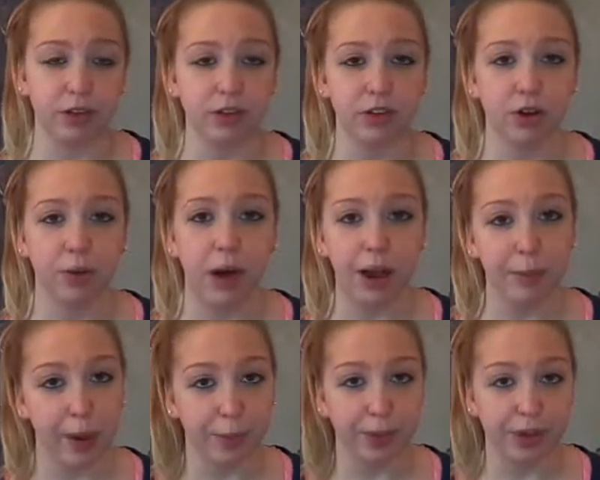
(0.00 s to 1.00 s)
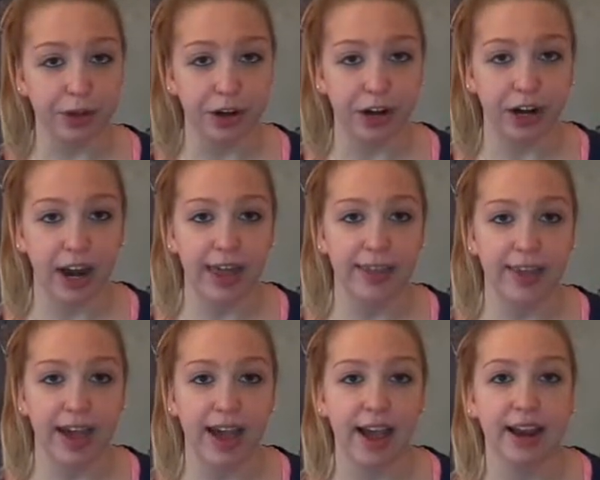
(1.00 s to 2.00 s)
So I went with her, and
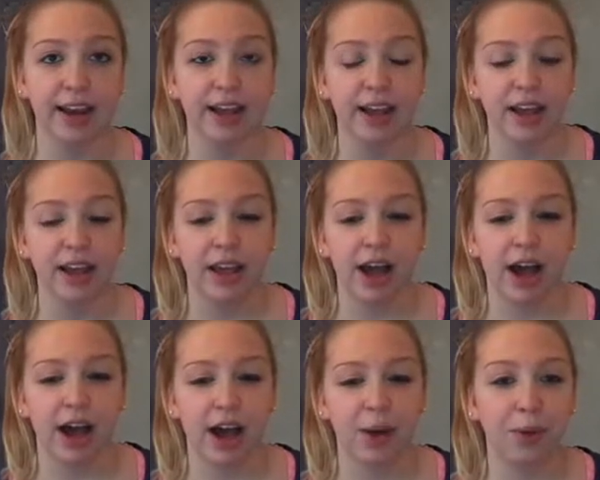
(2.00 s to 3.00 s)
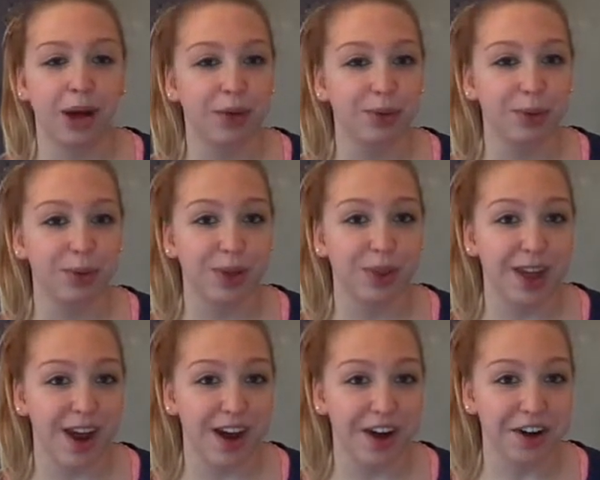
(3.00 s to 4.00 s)
then while we were
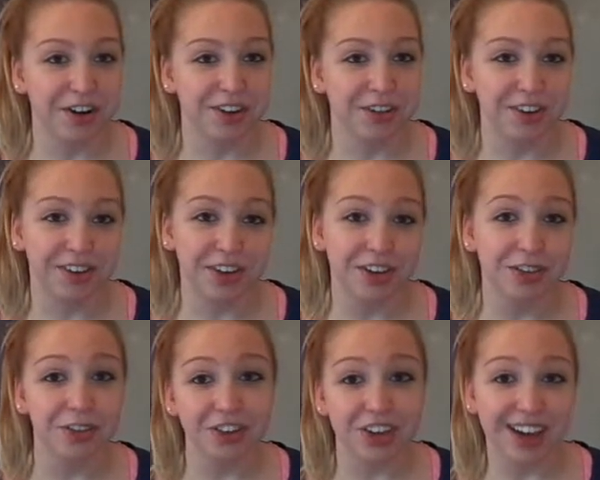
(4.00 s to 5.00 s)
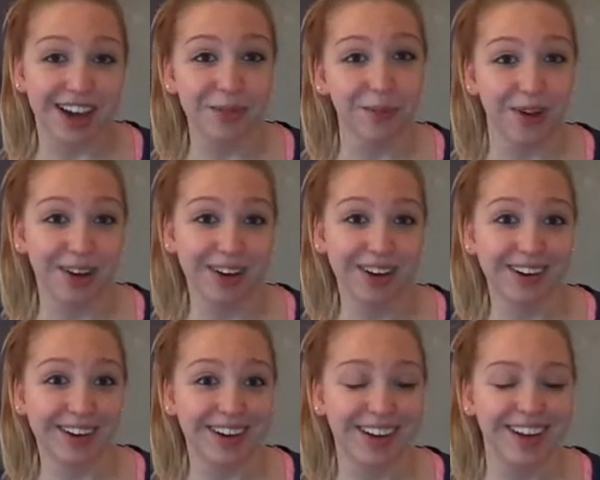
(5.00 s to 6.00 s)
there, she was like, you should get
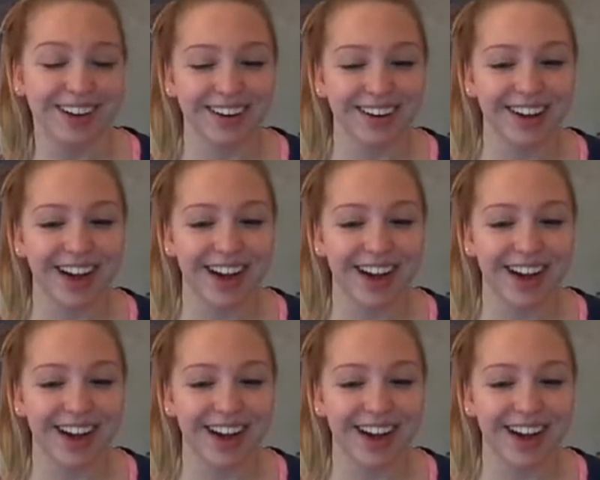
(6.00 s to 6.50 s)
one. And,